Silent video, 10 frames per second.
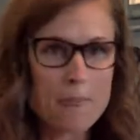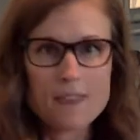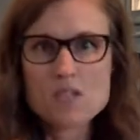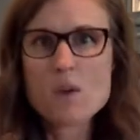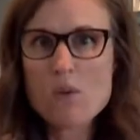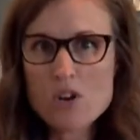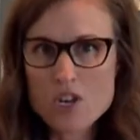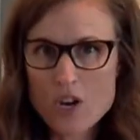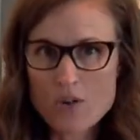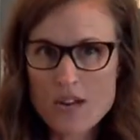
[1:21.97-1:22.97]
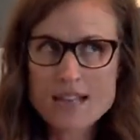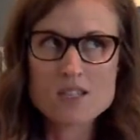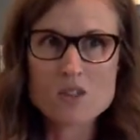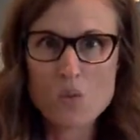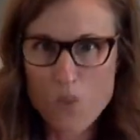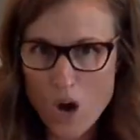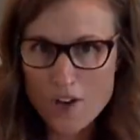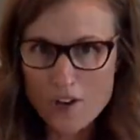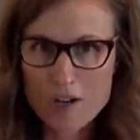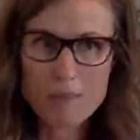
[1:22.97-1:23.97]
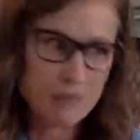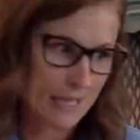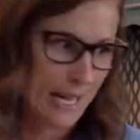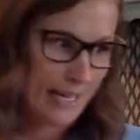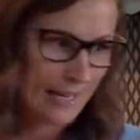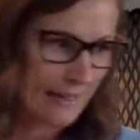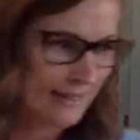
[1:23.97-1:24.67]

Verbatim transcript: That's why we're known as the water planet.